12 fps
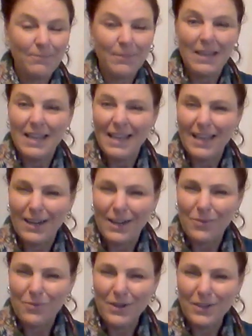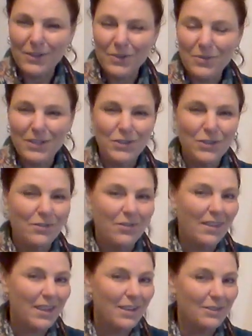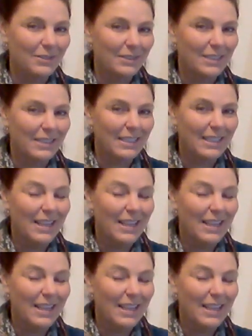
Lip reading: And I wonder what you found.